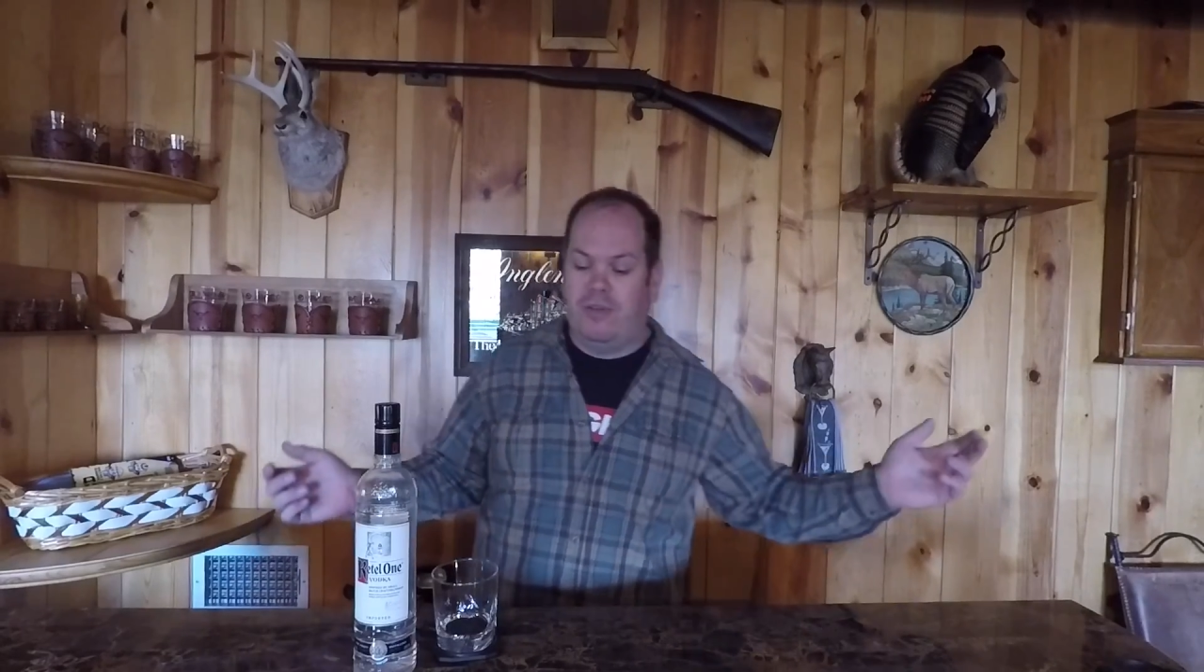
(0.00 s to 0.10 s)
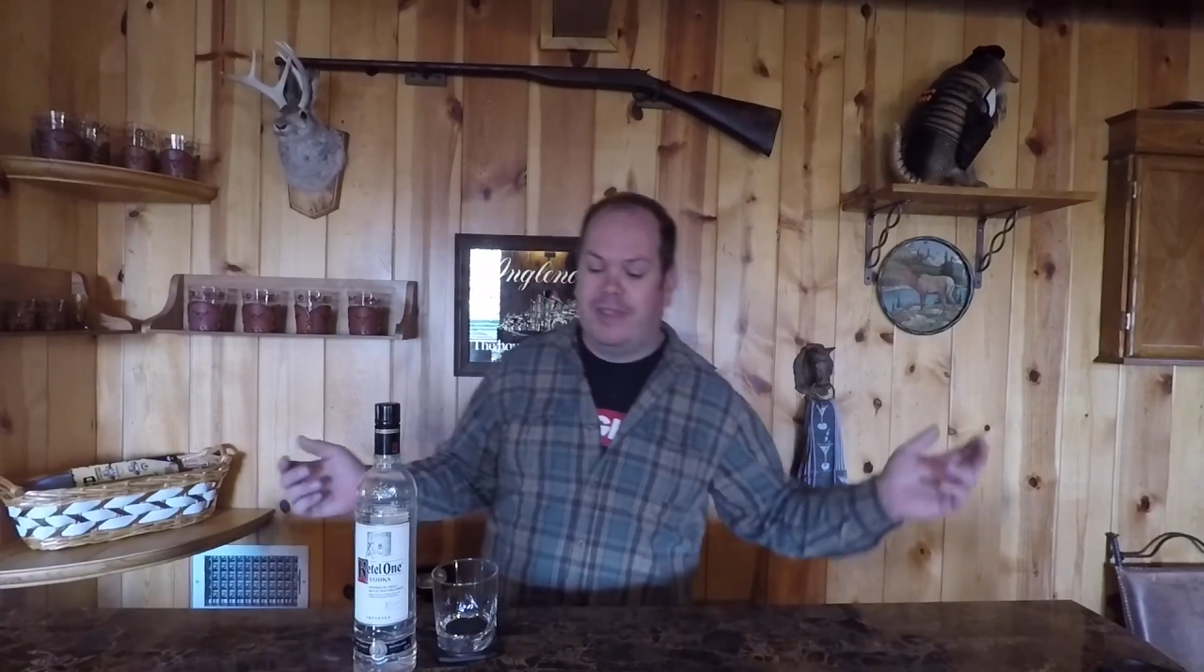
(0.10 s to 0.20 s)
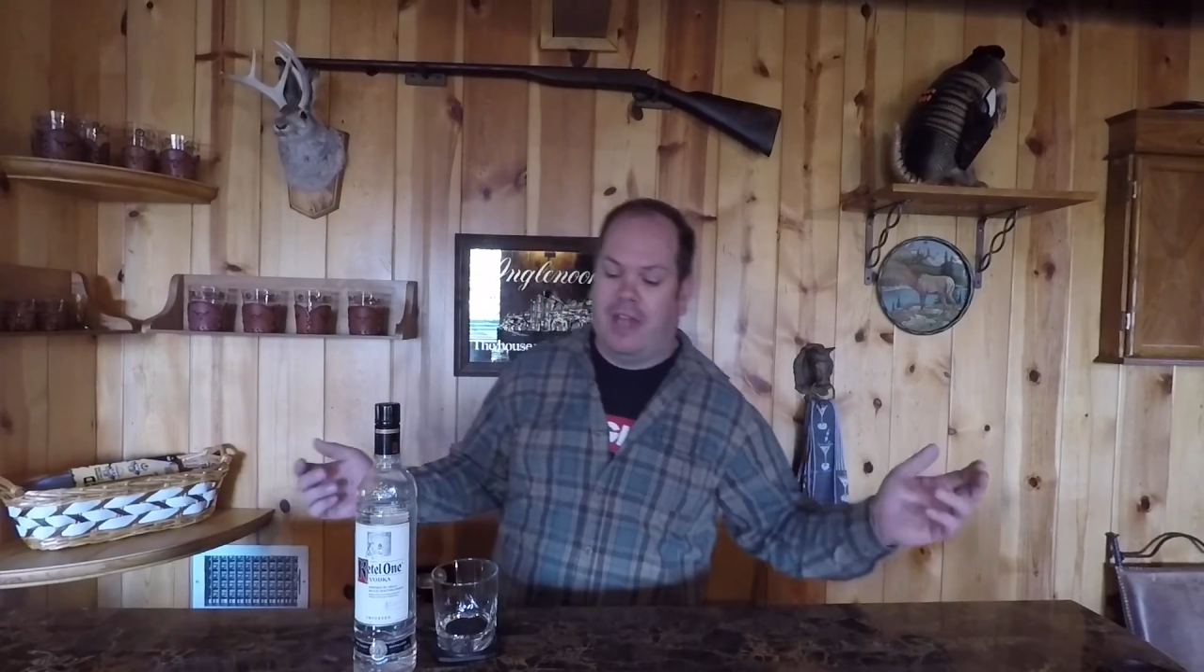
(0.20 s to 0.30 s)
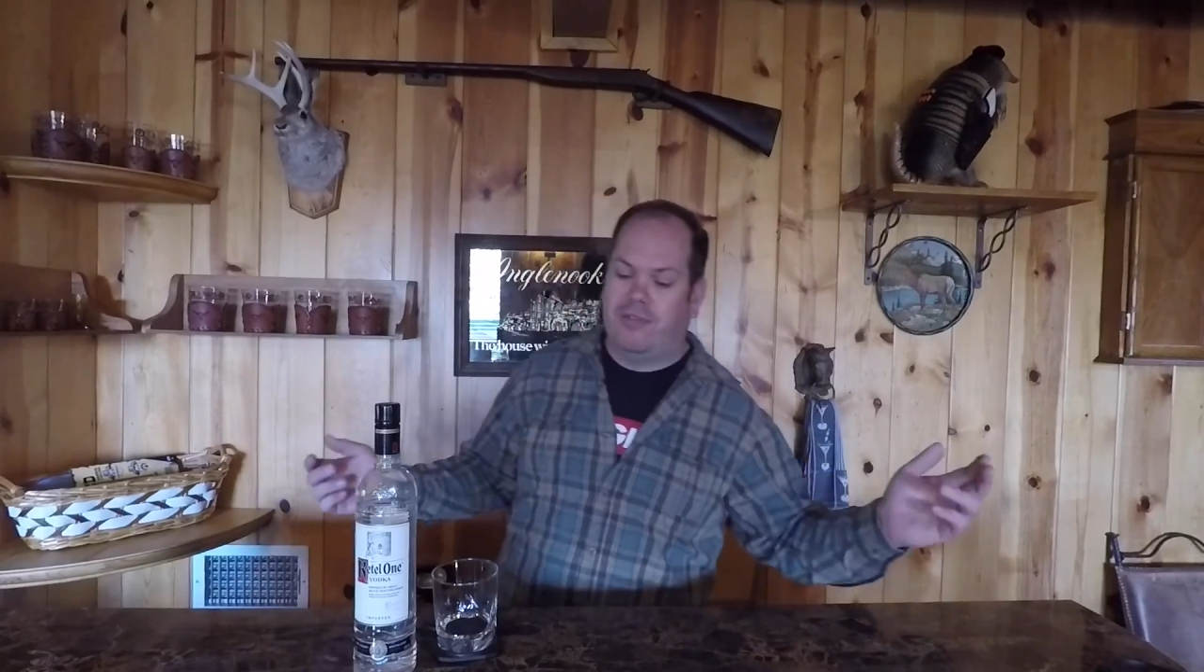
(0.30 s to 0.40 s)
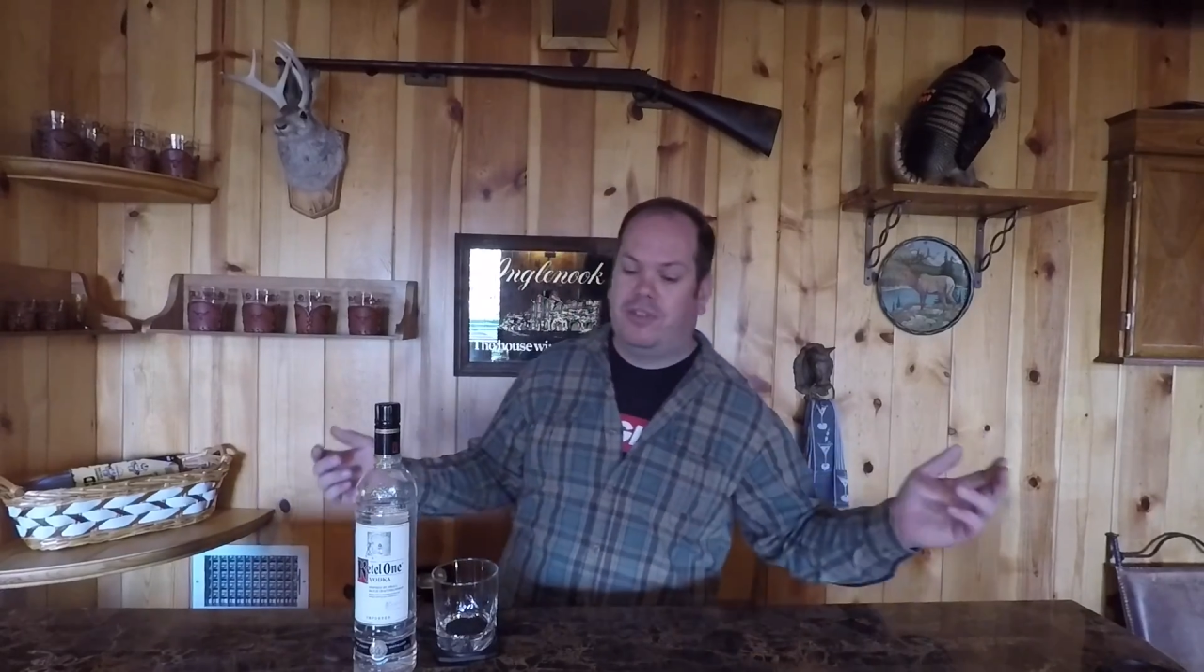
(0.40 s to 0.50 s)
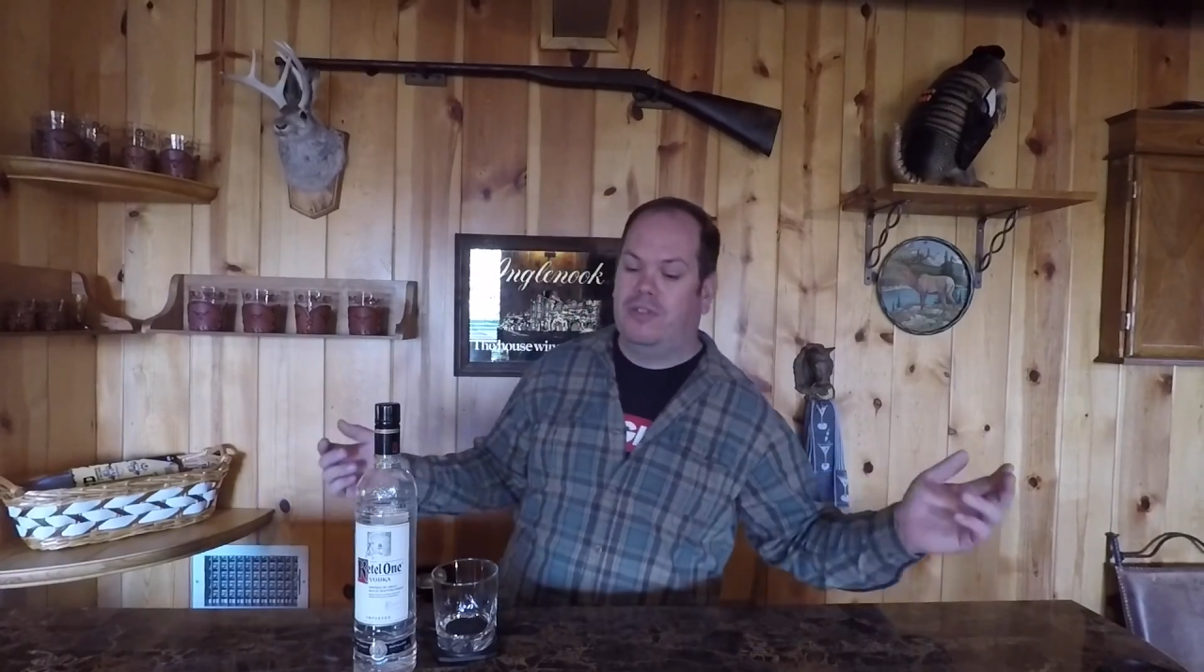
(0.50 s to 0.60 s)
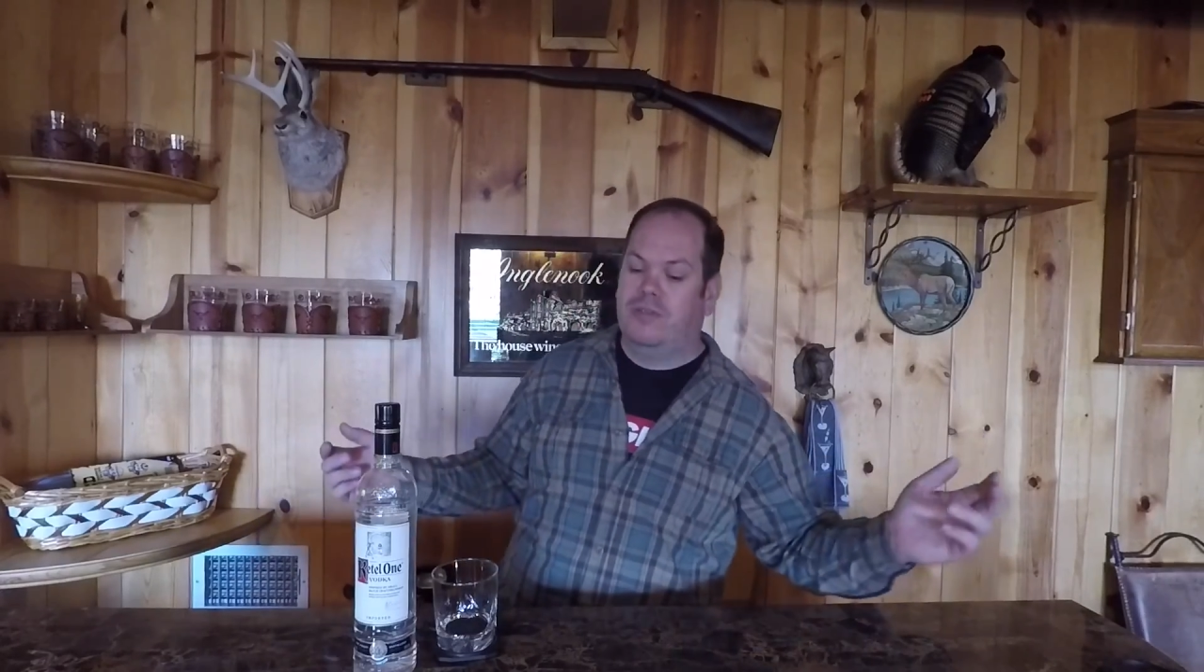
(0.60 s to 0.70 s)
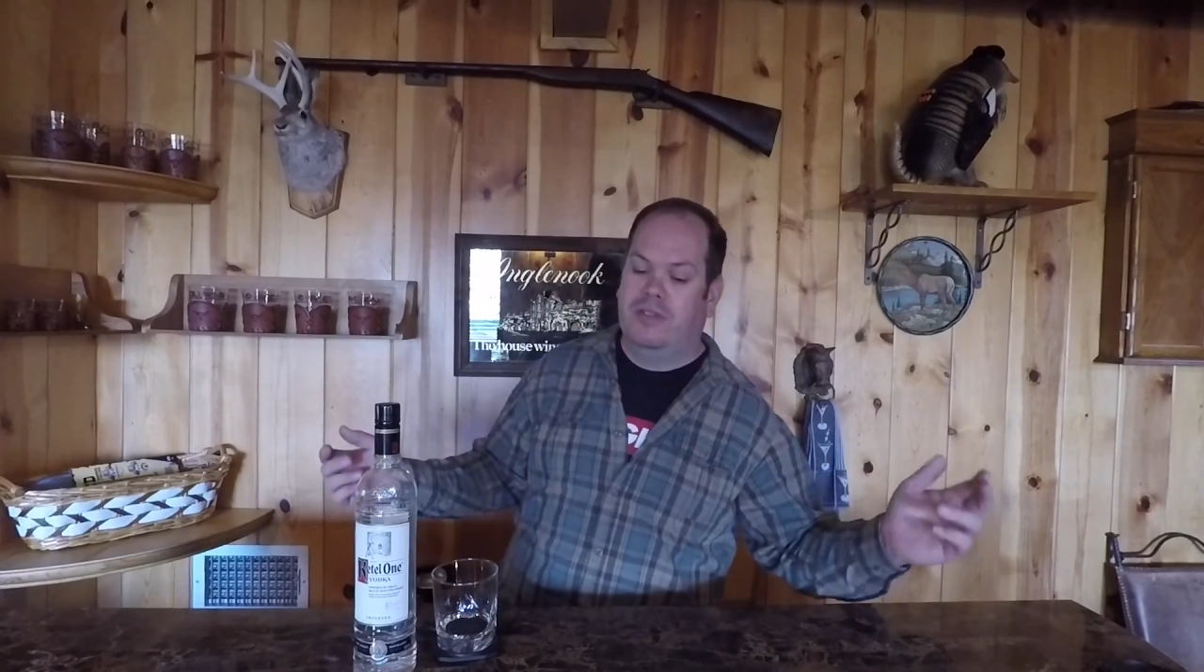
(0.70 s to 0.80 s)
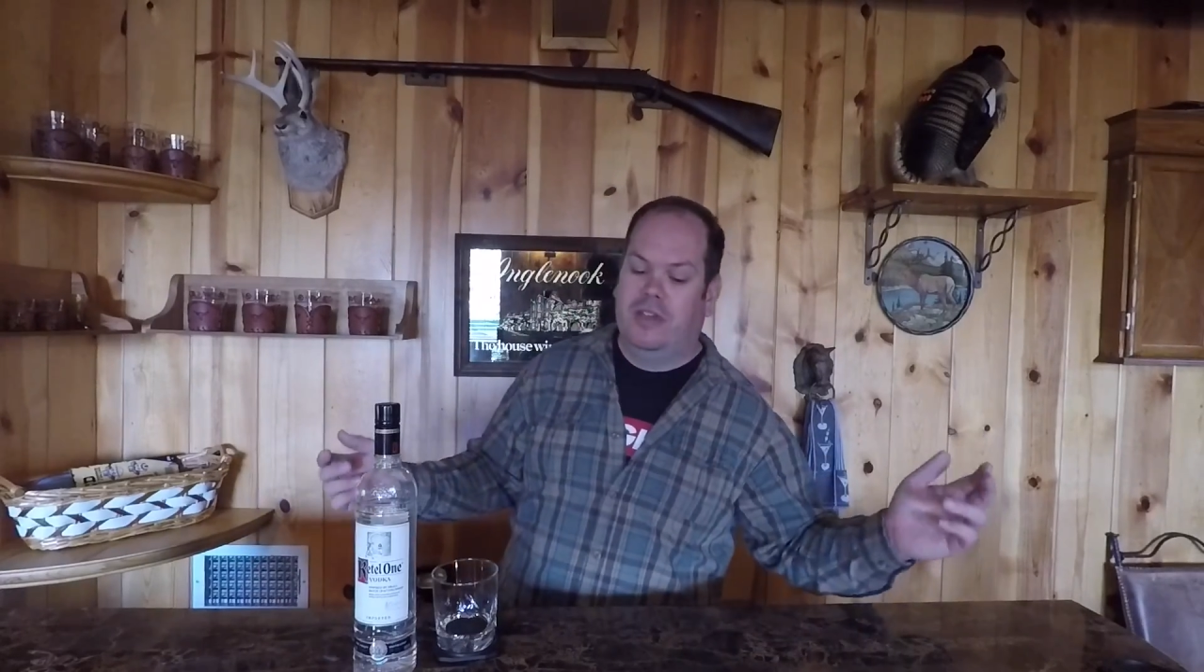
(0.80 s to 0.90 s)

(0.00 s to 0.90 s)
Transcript: without you.